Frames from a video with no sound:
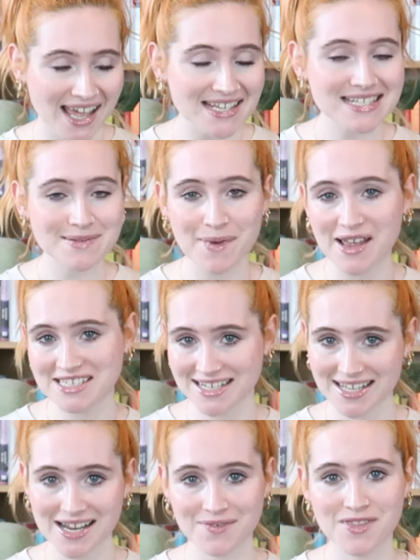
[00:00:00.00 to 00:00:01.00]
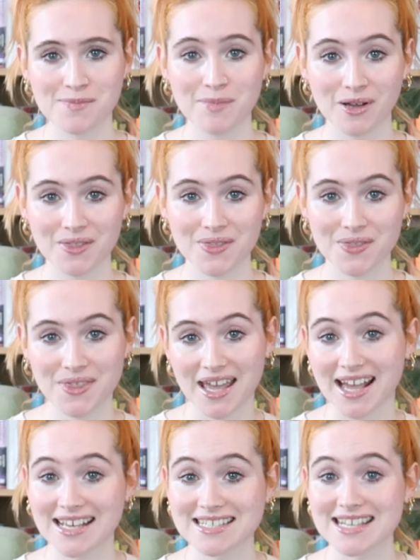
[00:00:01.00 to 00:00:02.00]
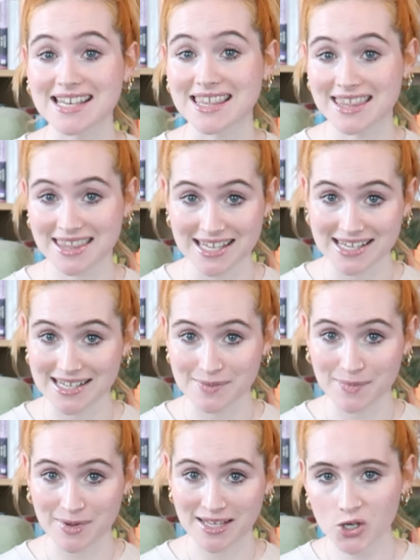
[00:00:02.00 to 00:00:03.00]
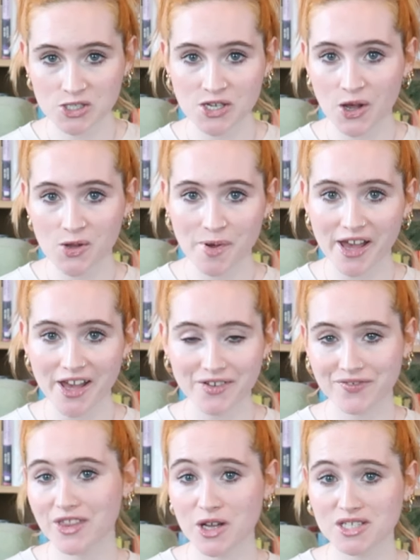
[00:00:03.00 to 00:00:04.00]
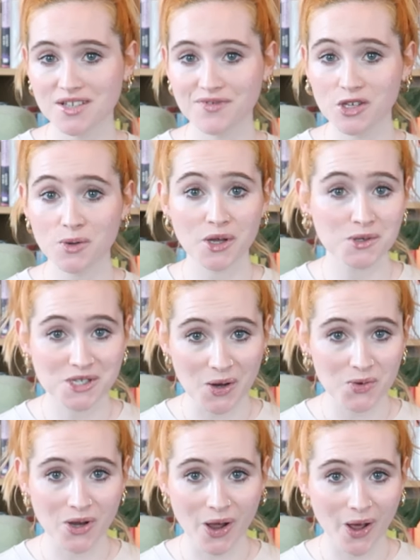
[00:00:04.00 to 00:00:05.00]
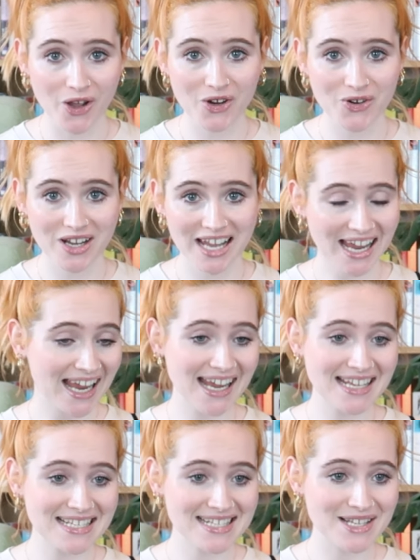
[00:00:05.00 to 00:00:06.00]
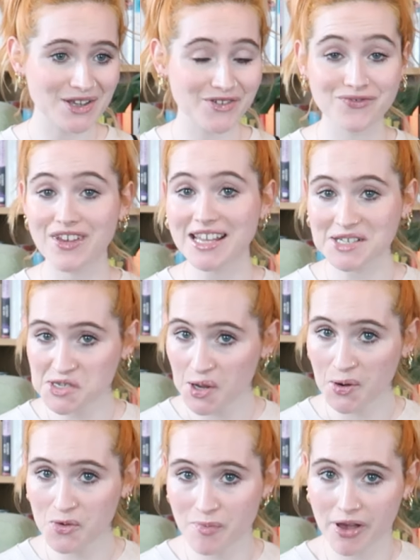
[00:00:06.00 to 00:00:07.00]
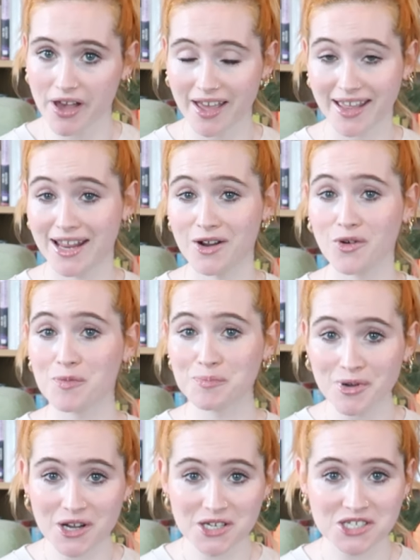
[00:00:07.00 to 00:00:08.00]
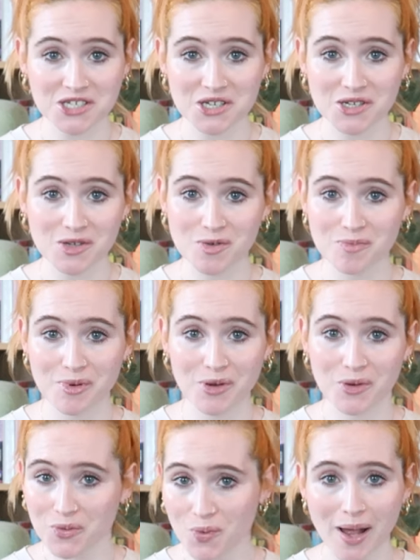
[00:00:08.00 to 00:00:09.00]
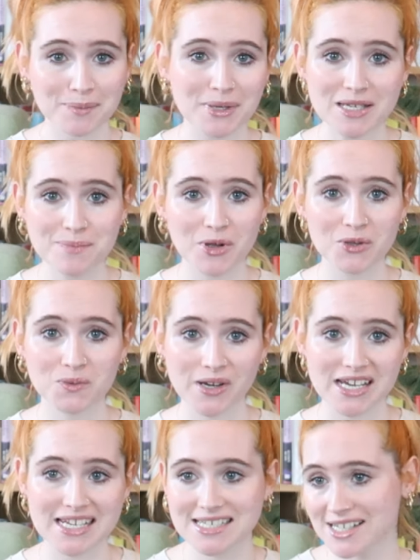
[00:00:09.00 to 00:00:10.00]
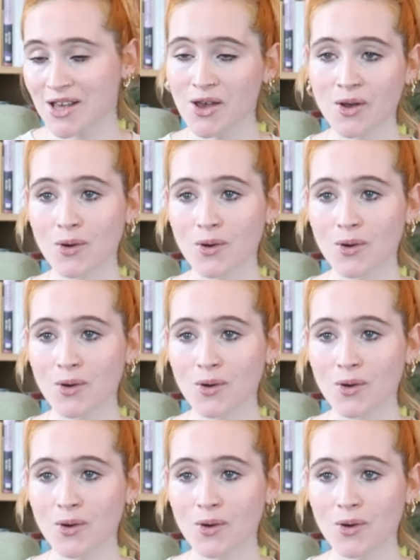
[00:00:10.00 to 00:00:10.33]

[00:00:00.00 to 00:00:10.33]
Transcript: especially if the month has a theme. October, for those of you who don't know, is Victober here on BookTube, where people read